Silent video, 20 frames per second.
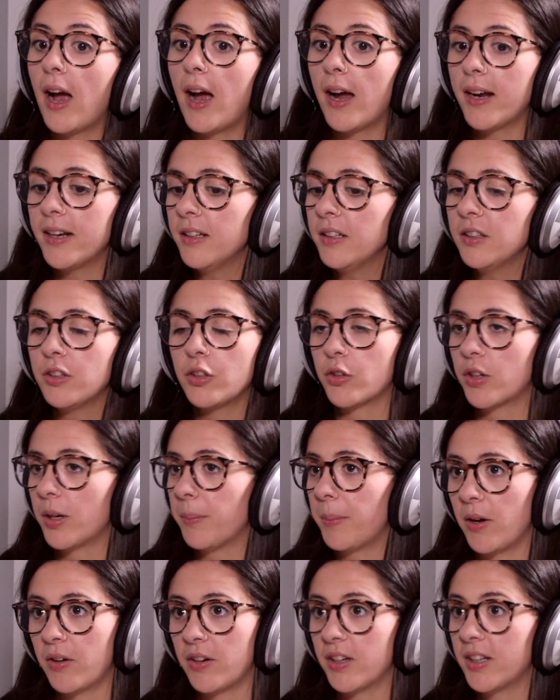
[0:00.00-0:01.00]
I didn't learn
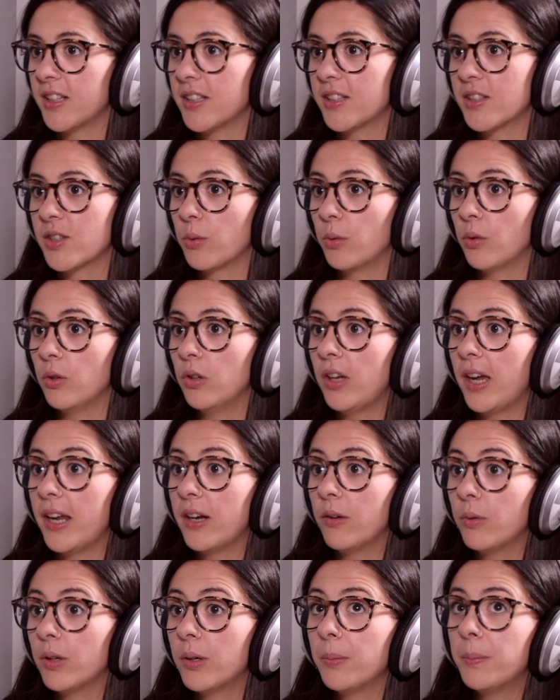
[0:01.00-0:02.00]
about it in school, and
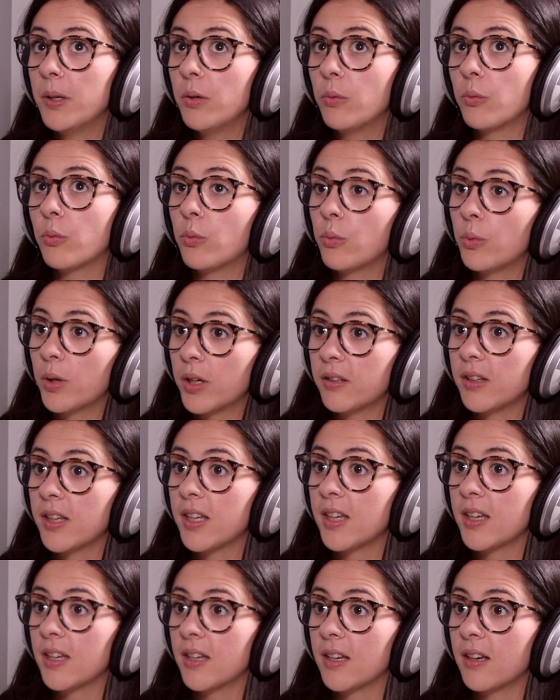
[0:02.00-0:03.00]
it would have been
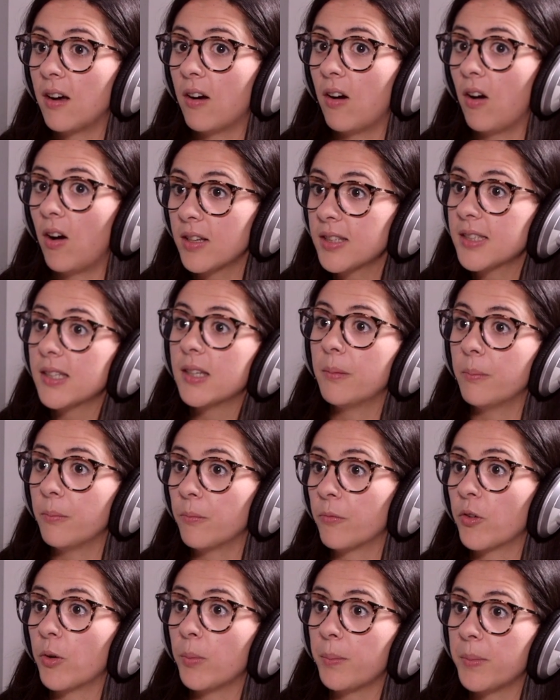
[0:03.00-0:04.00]
really
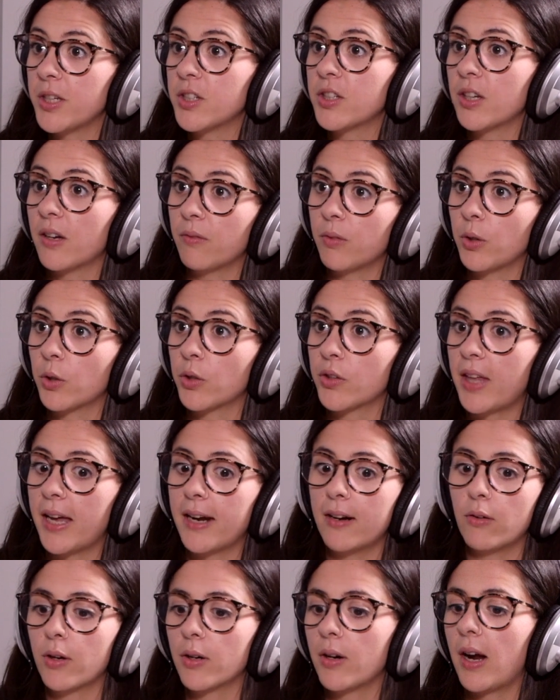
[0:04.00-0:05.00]
awesome for me to have learned
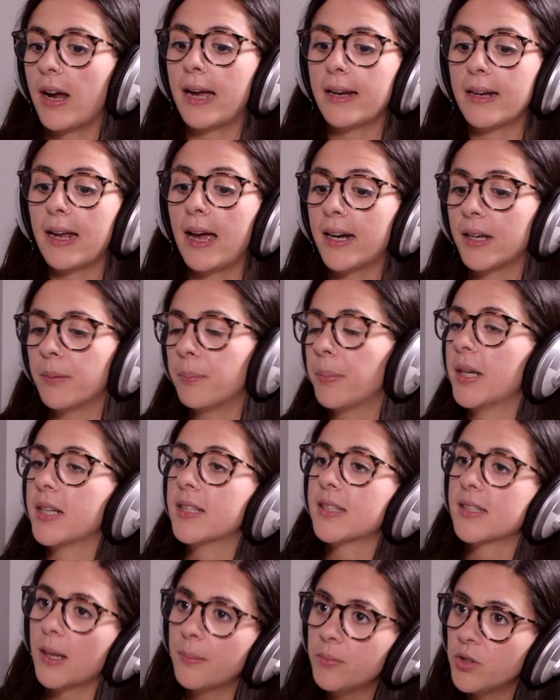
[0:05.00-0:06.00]
that or had it been a
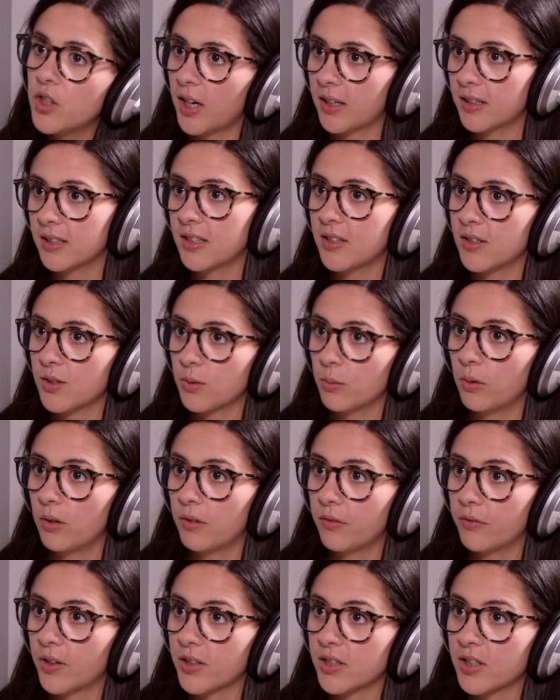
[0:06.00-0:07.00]
subject in school
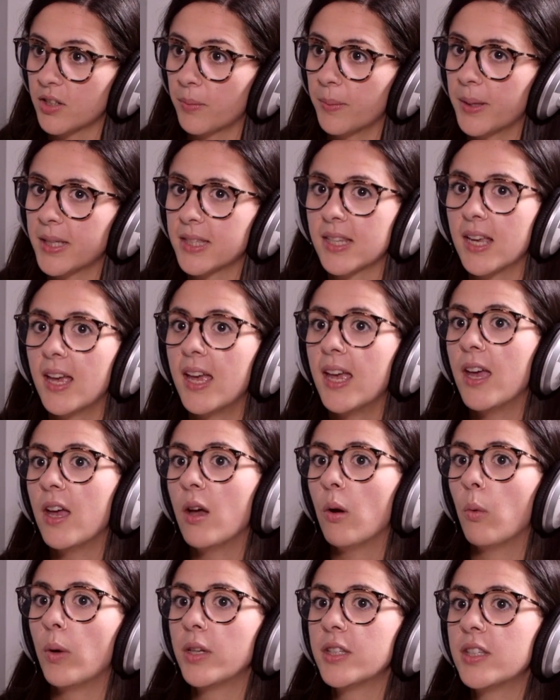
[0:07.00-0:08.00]
for us to know. Because
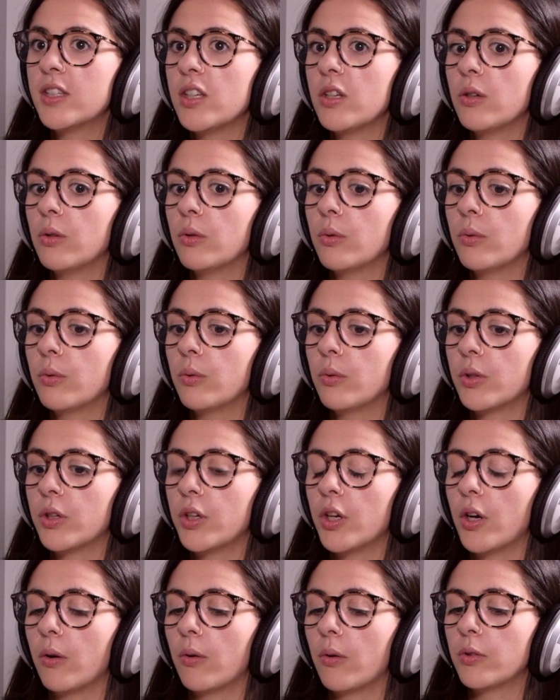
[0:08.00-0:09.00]
once you
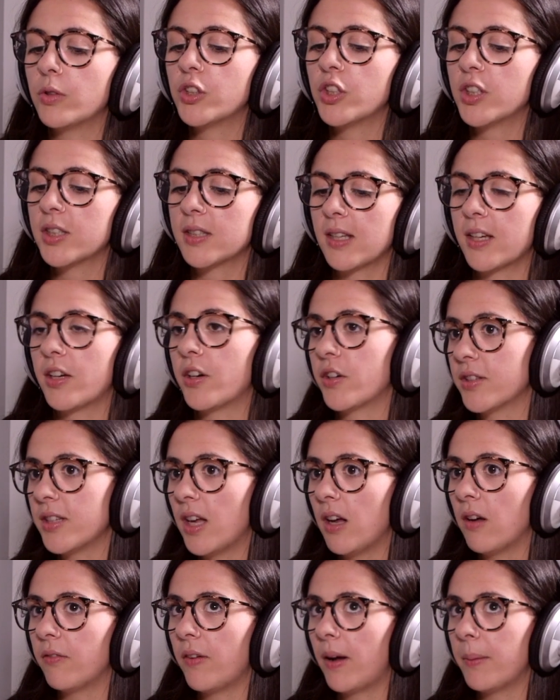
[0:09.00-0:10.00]
just like
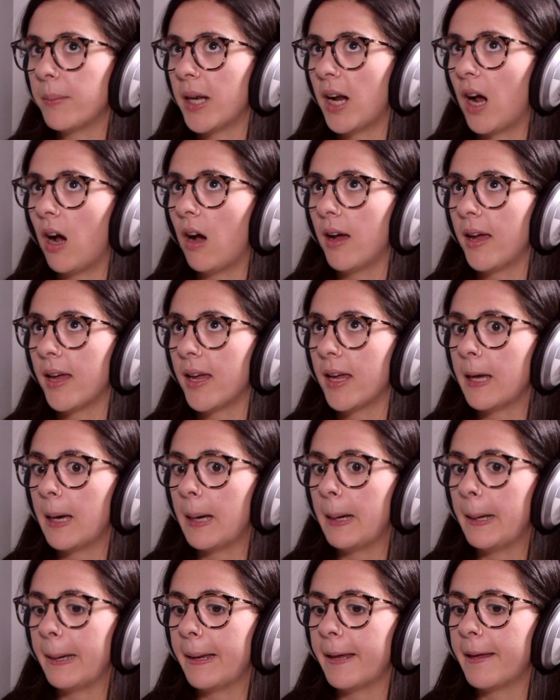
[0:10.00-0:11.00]
yourself, I mean,
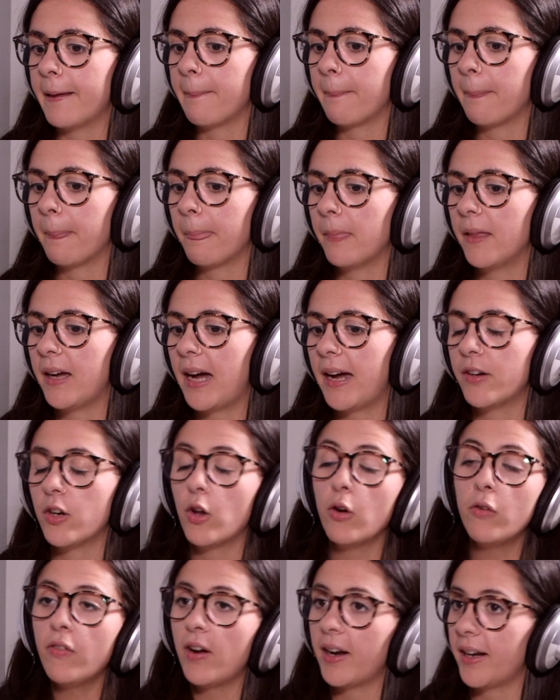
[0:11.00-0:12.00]
I had
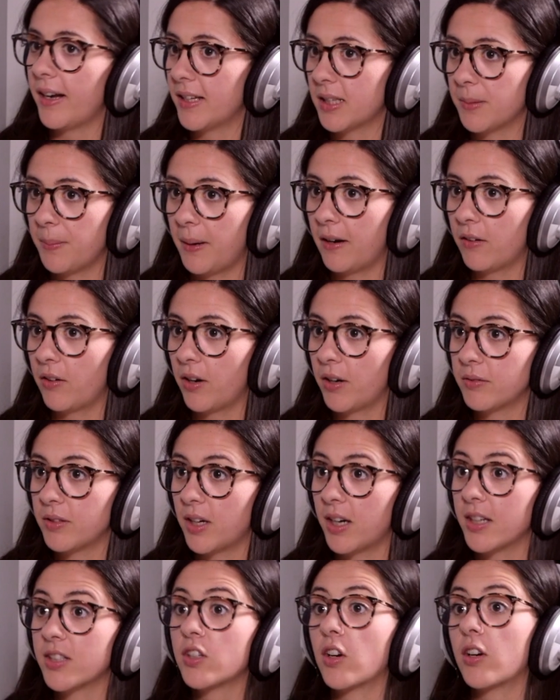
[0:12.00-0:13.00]
no finance background.
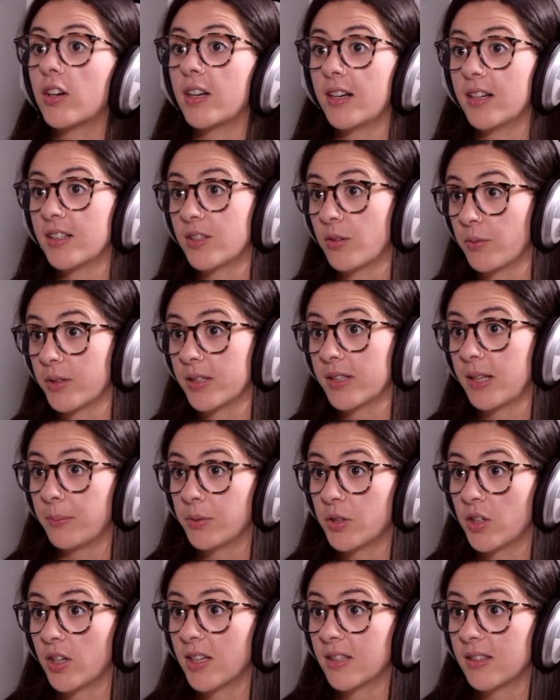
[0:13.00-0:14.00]
I started as a
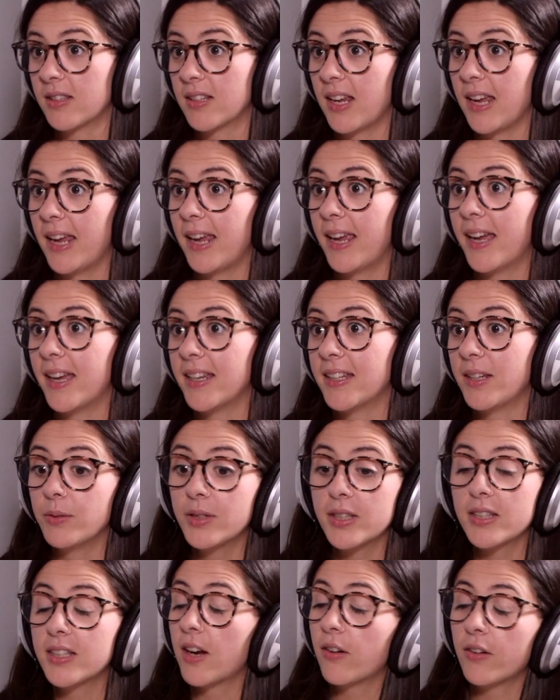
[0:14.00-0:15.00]
receptionist and it
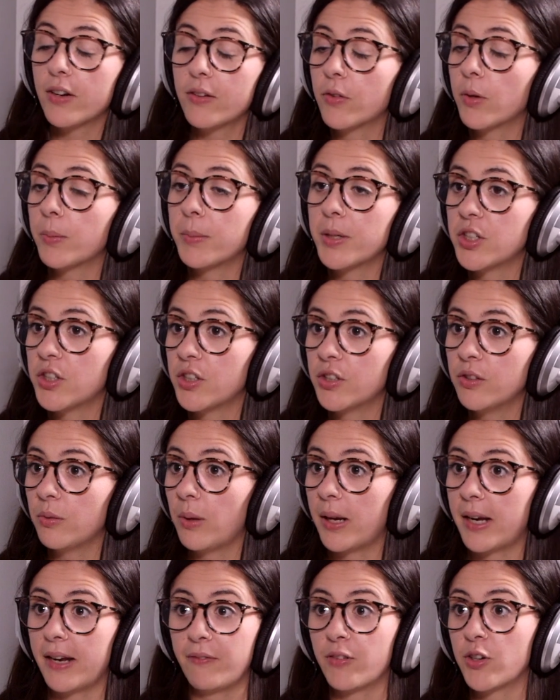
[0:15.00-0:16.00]
was scary for me too
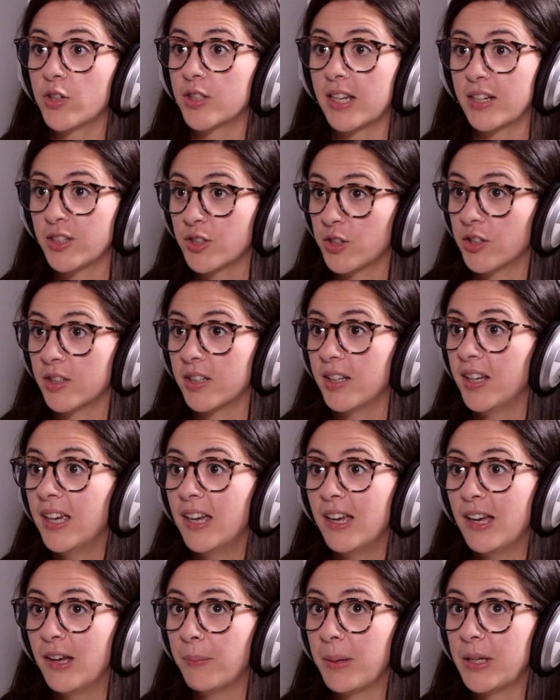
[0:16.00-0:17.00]
when I first entered
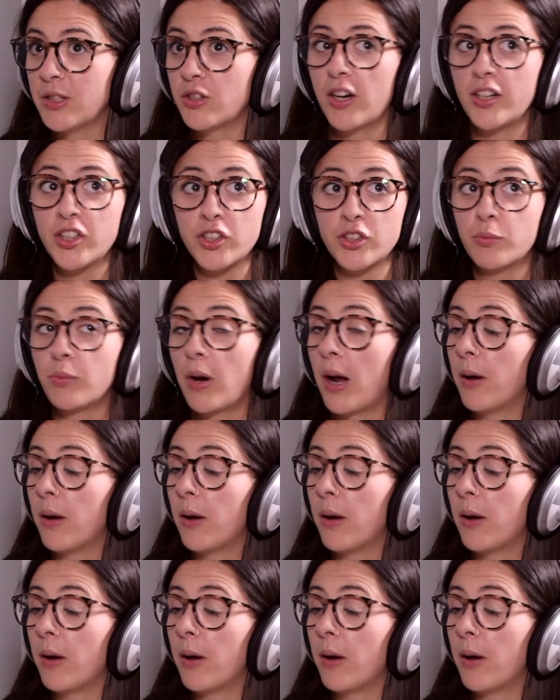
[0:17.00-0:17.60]
Bay Street.